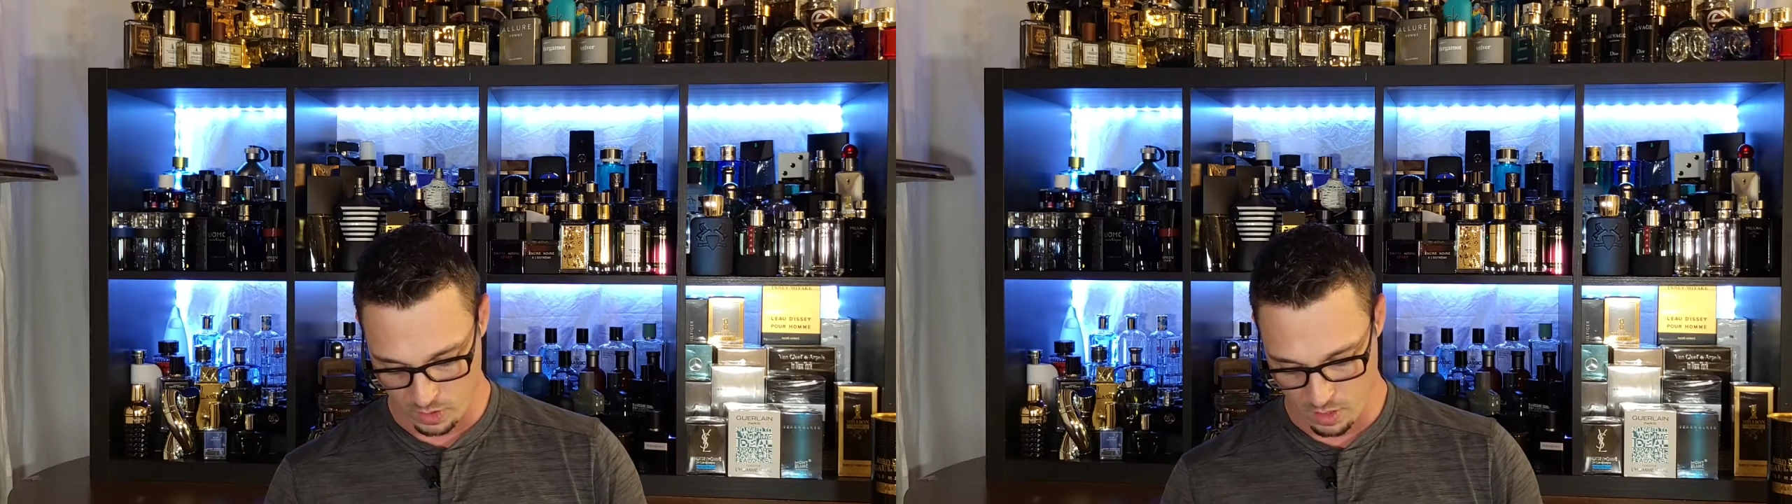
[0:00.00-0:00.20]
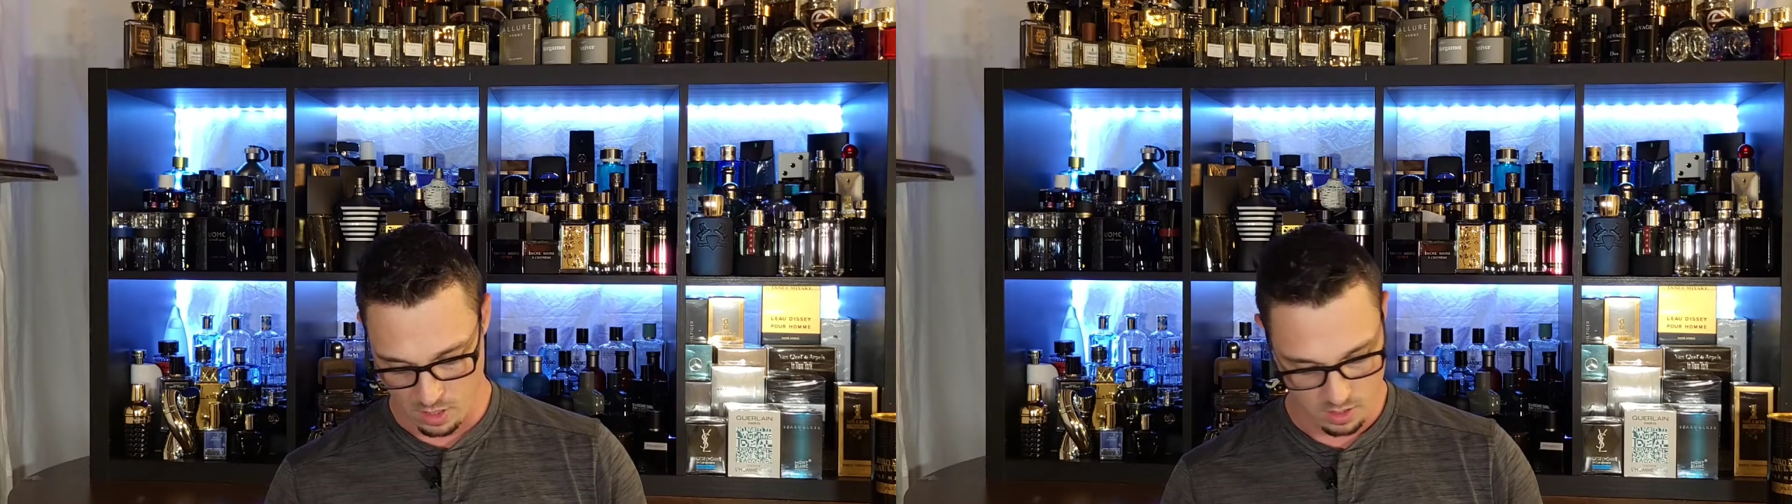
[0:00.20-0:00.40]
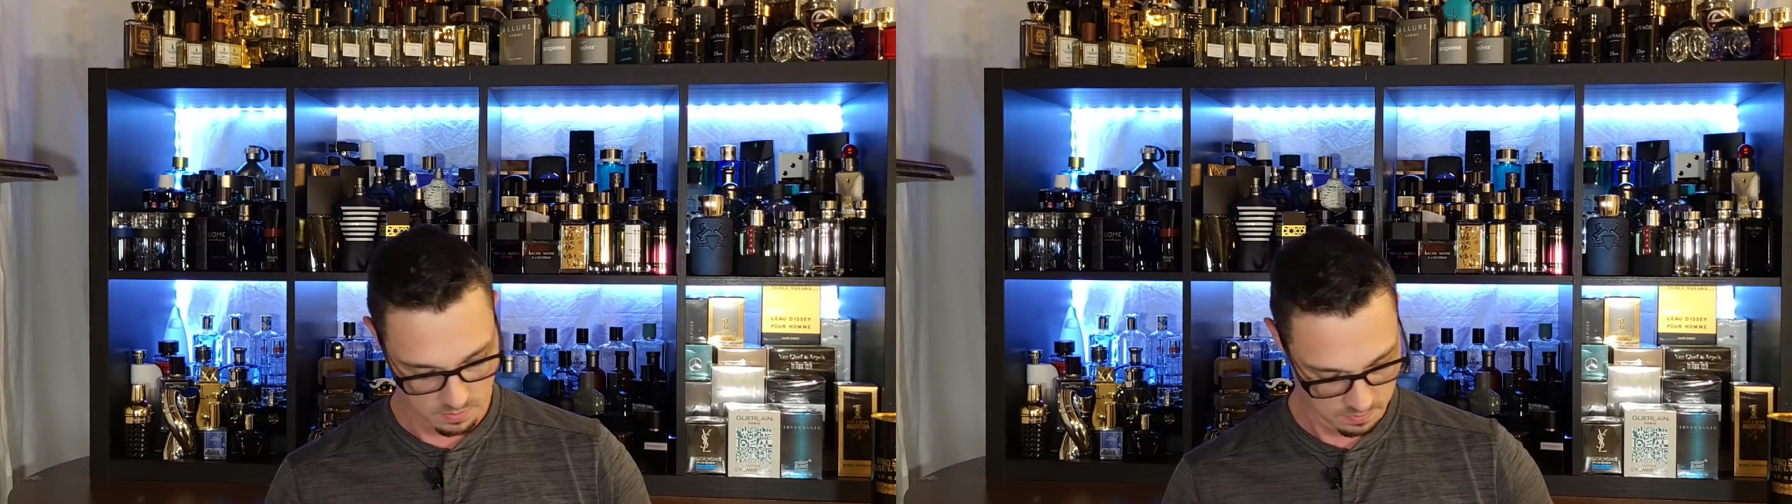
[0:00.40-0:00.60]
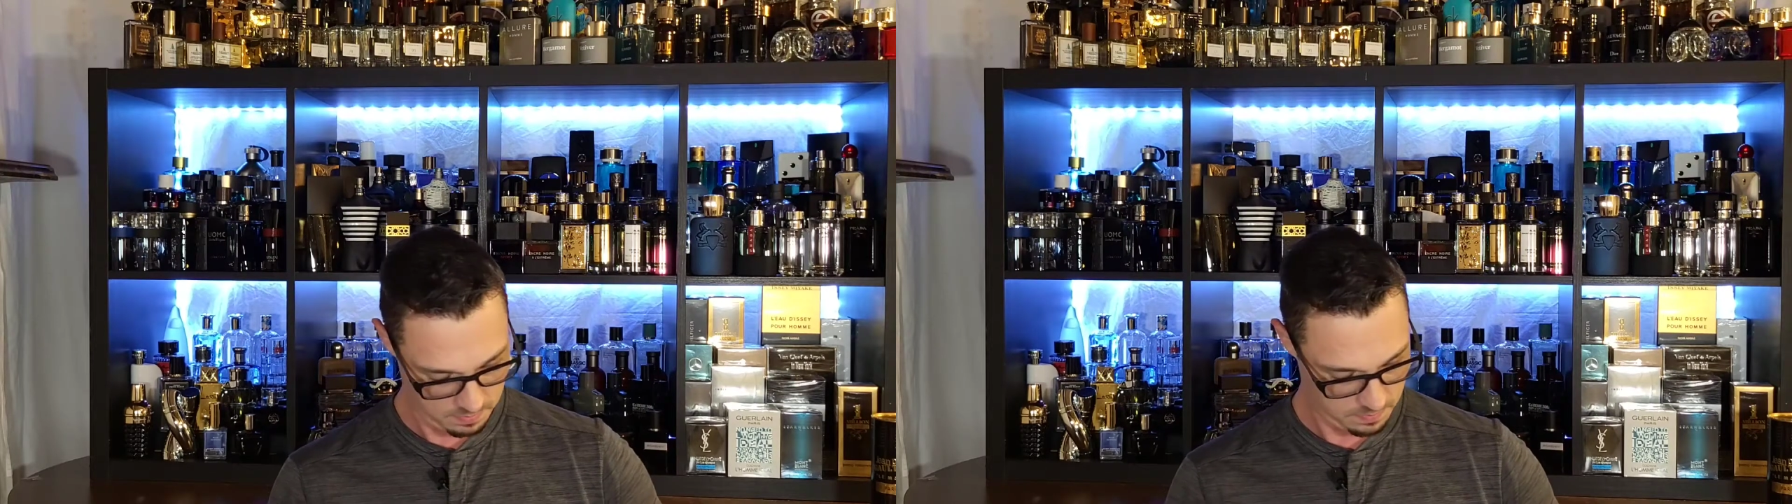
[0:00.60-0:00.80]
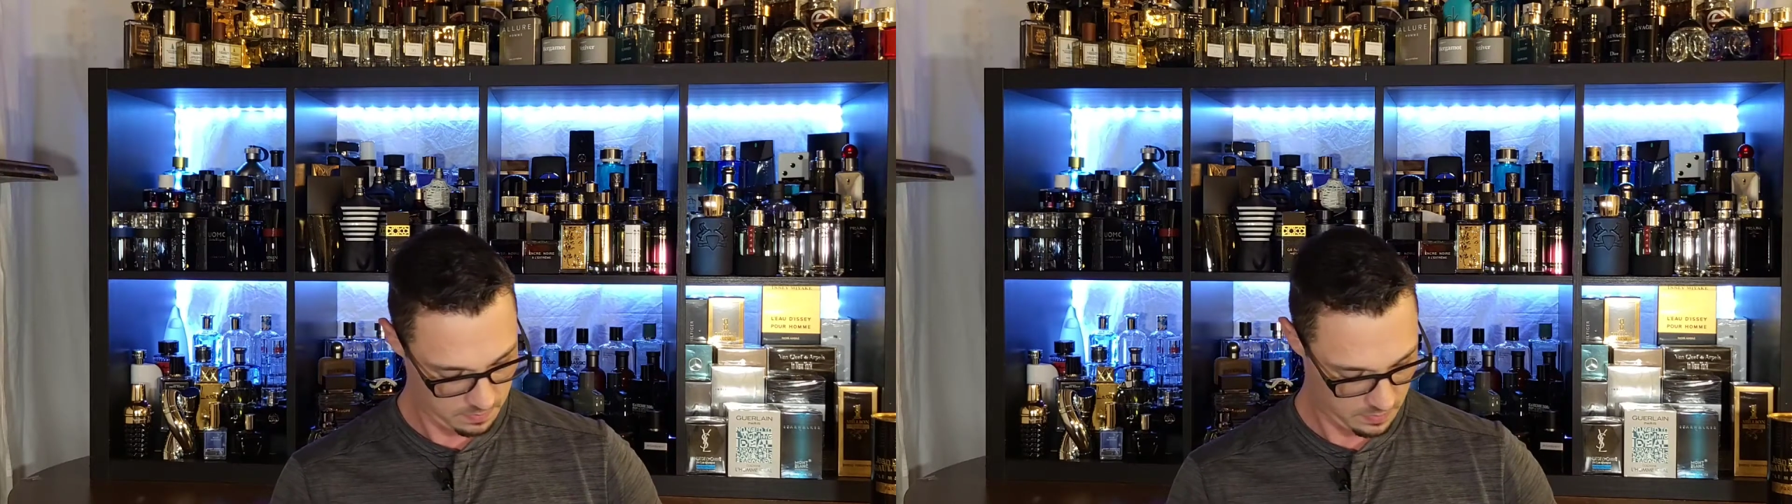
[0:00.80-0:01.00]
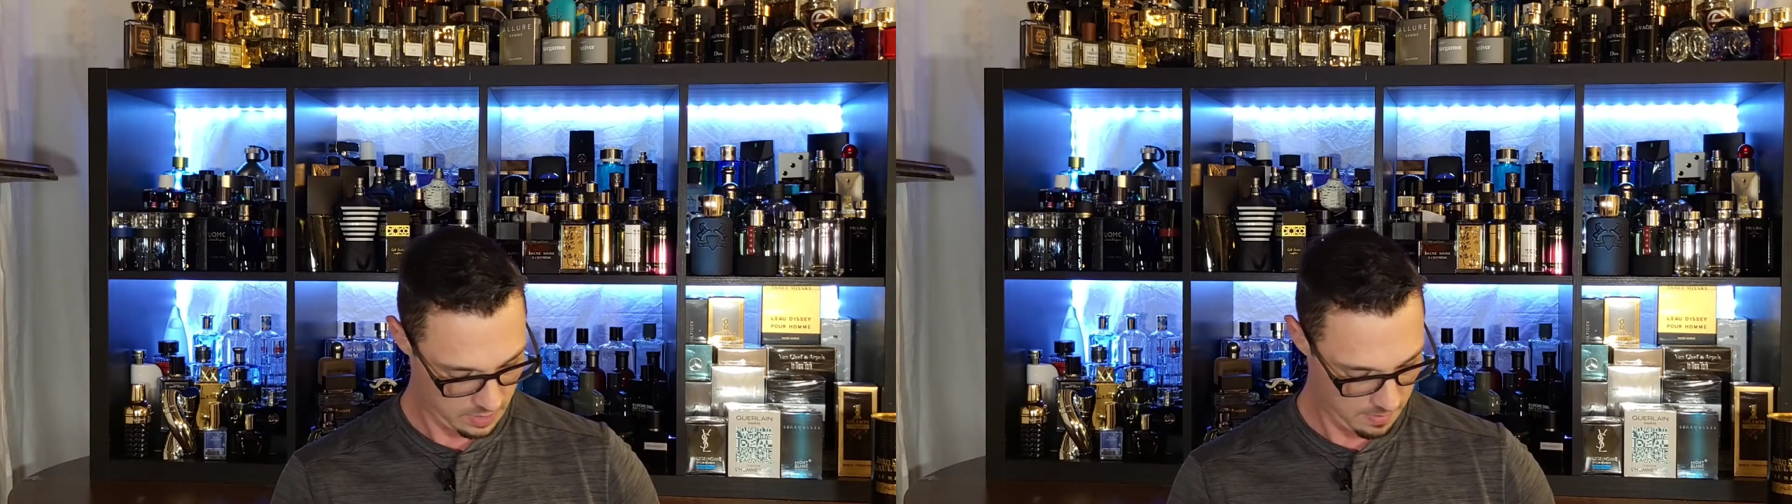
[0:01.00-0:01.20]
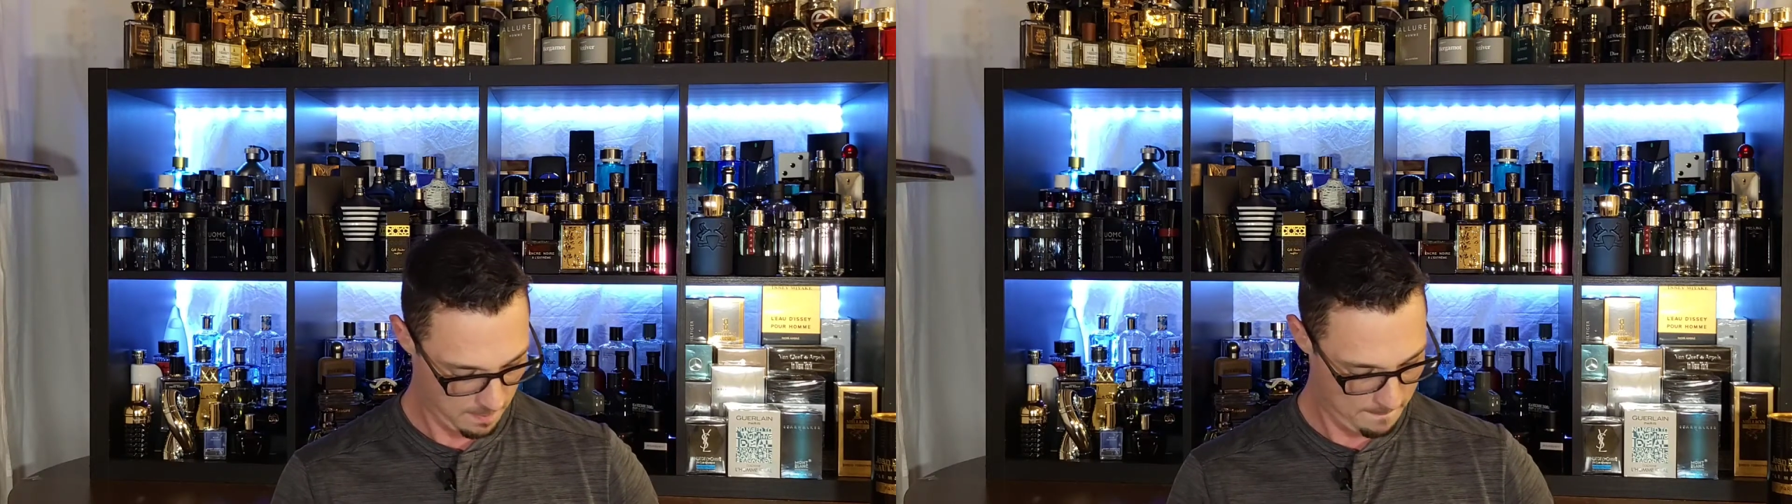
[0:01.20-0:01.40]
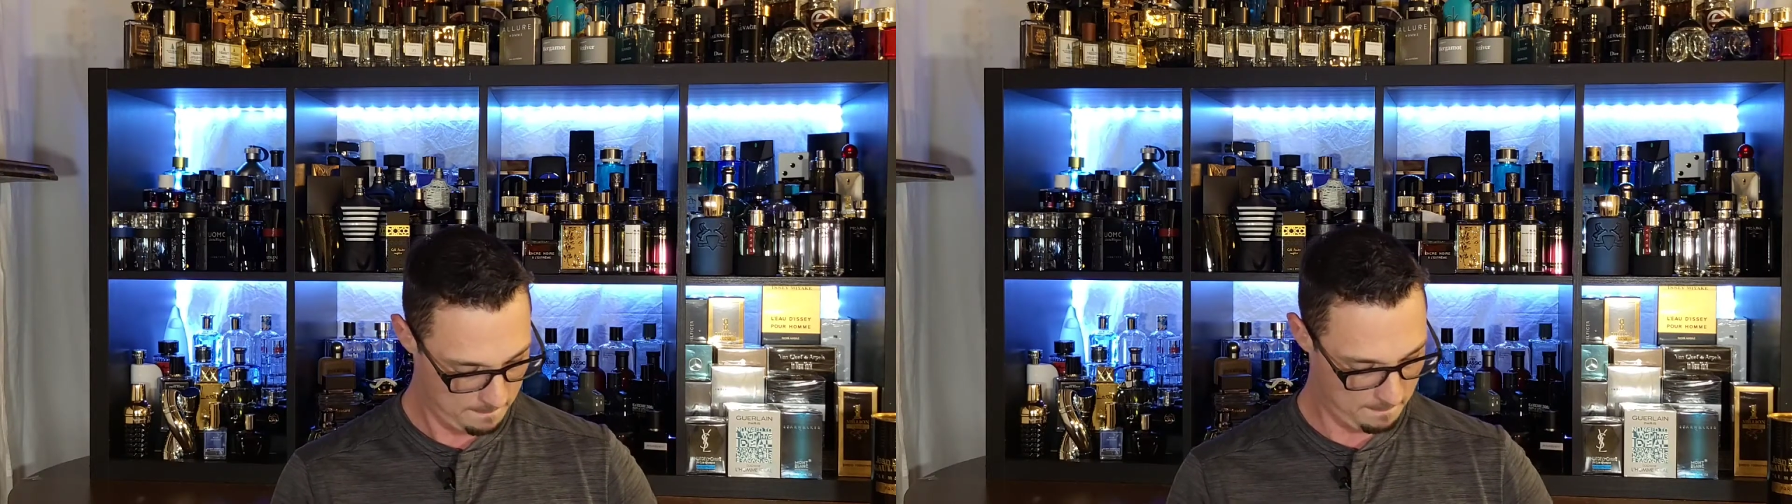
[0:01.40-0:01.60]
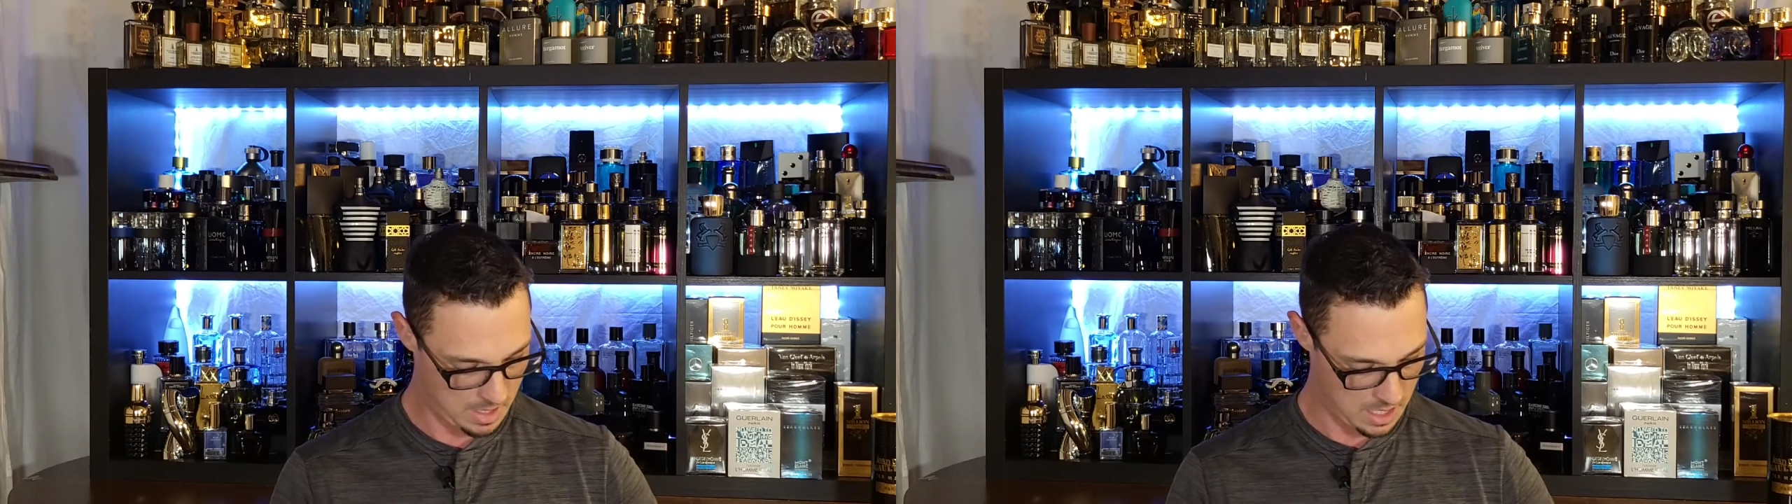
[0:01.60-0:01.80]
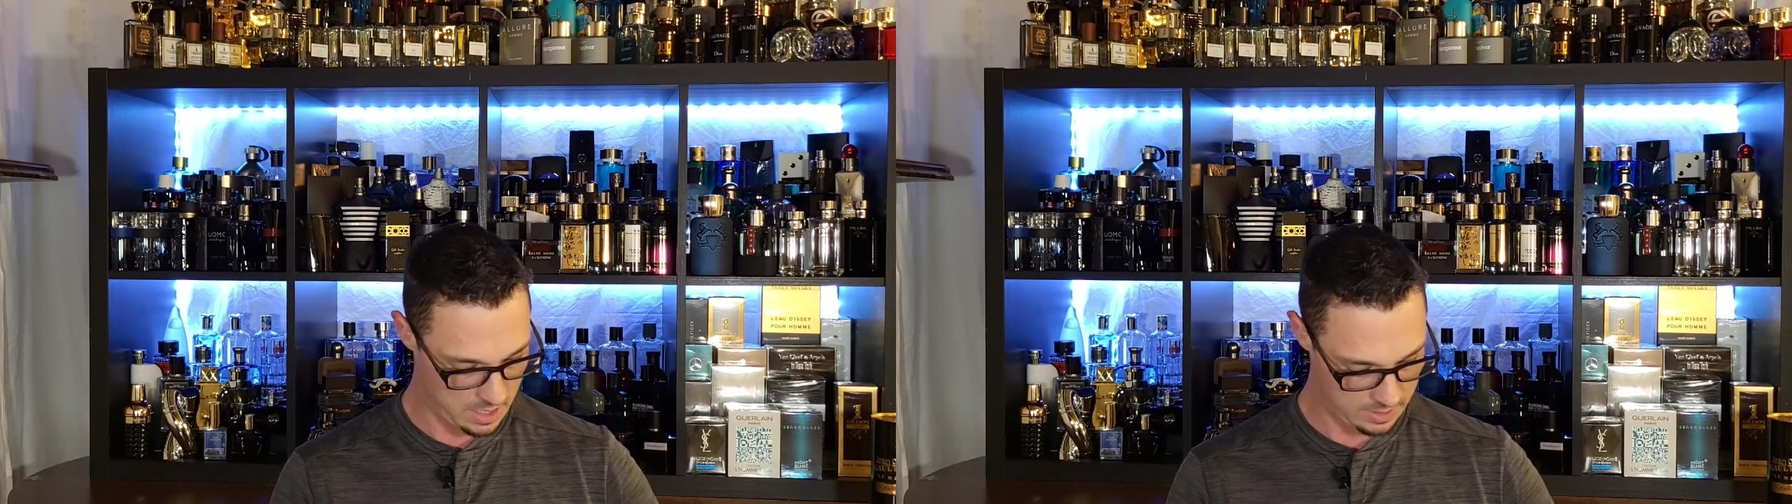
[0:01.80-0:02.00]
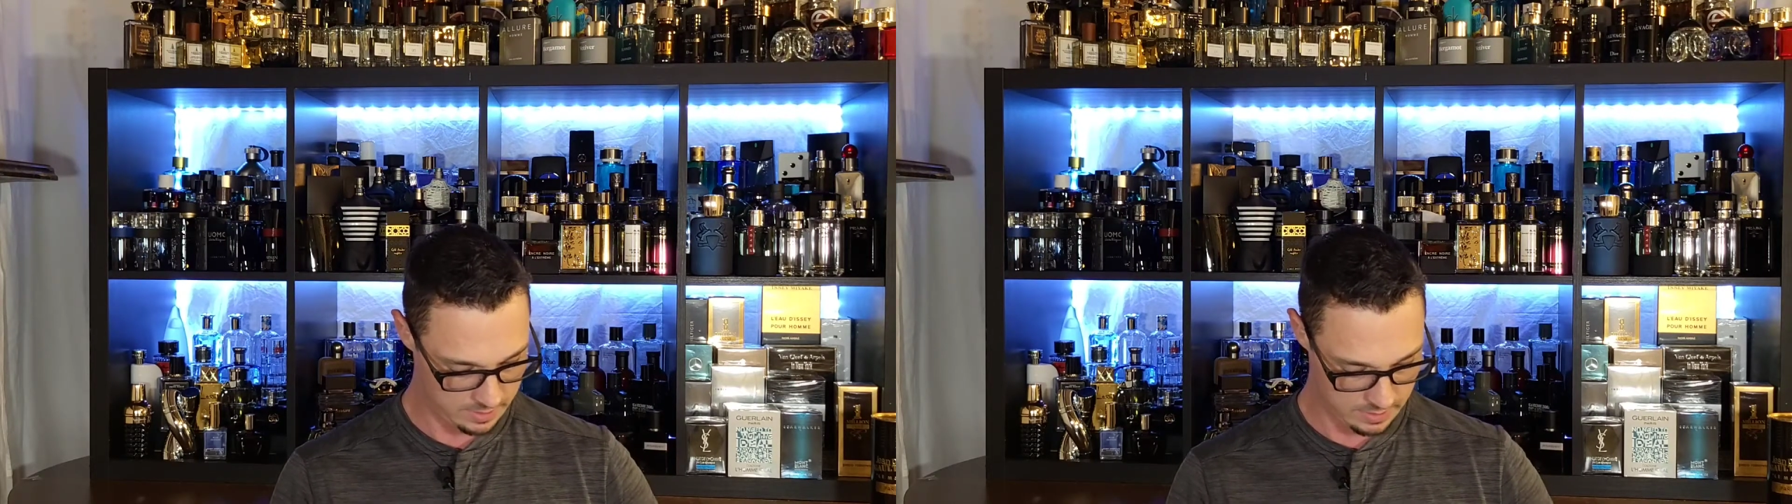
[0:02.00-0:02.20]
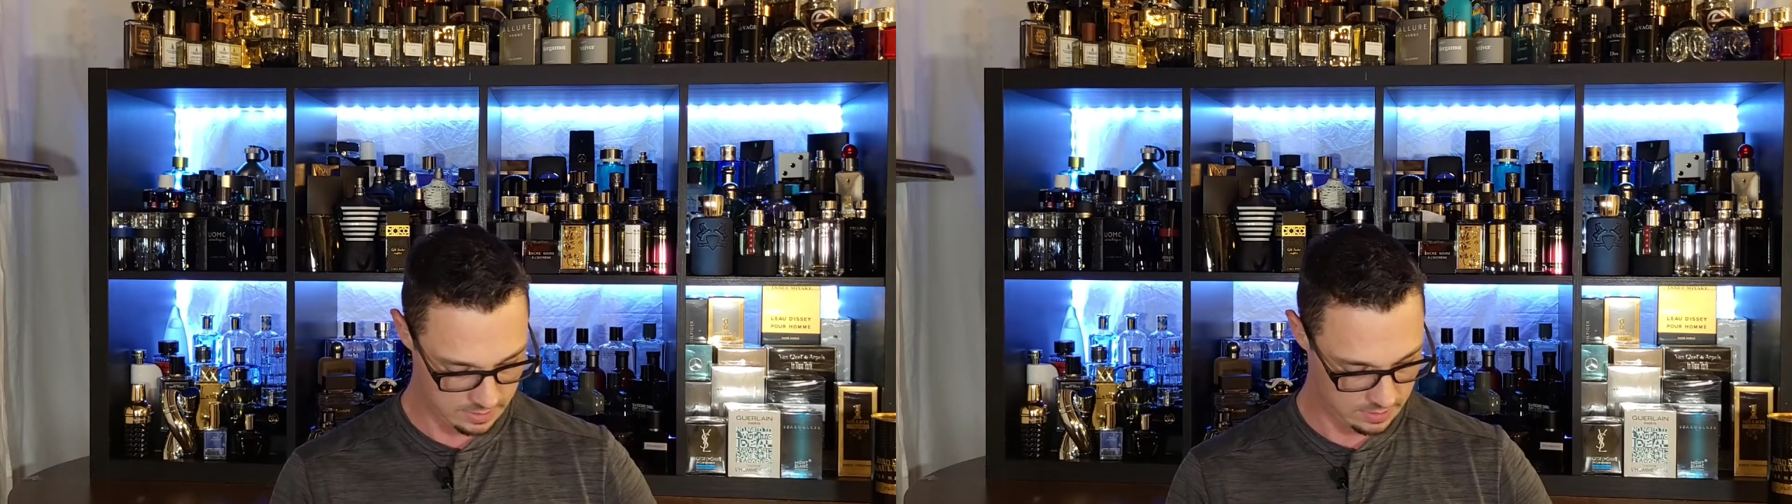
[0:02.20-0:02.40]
uh, but